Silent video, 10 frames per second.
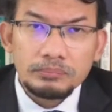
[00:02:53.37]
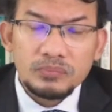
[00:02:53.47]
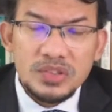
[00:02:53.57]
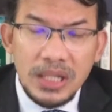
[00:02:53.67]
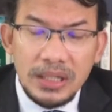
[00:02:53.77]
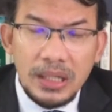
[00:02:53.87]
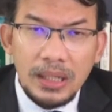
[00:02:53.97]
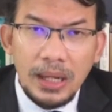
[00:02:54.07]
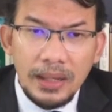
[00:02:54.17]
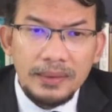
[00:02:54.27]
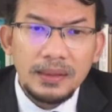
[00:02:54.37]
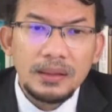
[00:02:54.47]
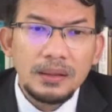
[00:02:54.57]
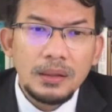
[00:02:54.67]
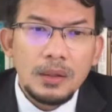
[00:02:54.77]
studying
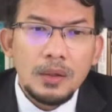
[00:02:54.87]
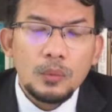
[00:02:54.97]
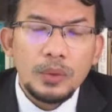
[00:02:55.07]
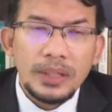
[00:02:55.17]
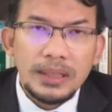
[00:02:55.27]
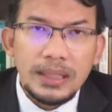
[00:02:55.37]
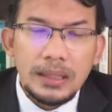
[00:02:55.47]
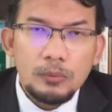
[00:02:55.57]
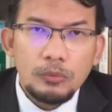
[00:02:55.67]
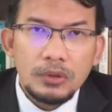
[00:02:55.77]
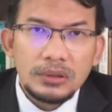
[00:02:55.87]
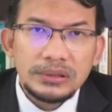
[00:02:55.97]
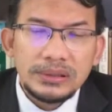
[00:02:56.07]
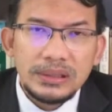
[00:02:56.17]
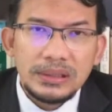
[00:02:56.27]
under when he
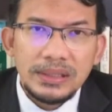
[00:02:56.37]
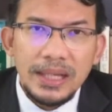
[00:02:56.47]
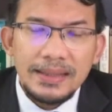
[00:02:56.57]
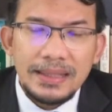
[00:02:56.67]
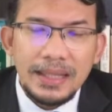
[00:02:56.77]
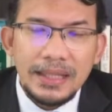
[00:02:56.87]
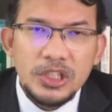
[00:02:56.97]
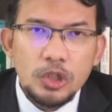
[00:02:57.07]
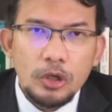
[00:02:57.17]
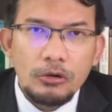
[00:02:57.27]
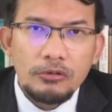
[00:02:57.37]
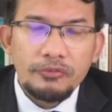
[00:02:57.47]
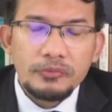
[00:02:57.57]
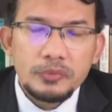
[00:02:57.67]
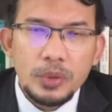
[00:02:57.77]
was at the age of
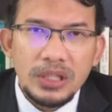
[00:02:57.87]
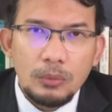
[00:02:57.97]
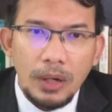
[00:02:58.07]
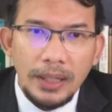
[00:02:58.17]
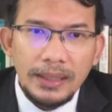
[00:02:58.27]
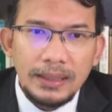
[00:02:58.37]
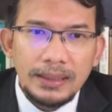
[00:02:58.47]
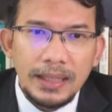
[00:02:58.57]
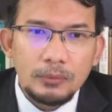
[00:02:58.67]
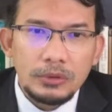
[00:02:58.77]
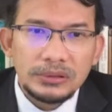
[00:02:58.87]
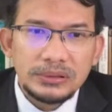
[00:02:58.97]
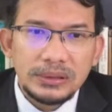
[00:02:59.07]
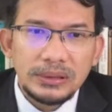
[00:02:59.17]
21. That was